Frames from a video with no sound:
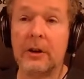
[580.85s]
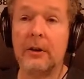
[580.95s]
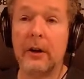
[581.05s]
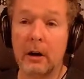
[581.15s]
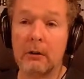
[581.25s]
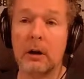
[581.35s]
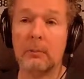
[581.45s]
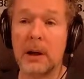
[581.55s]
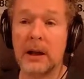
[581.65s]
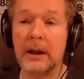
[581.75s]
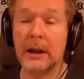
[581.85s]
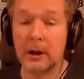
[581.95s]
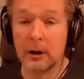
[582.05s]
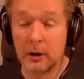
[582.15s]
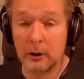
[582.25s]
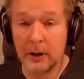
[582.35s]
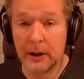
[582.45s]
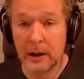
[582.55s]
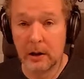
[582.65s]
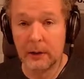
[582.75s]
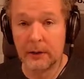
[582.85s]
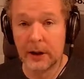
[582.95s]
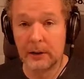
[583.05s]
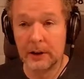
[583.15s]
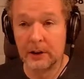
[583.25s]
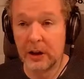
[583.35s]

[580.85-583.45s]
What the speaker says: that are owed money and are losing their life savings.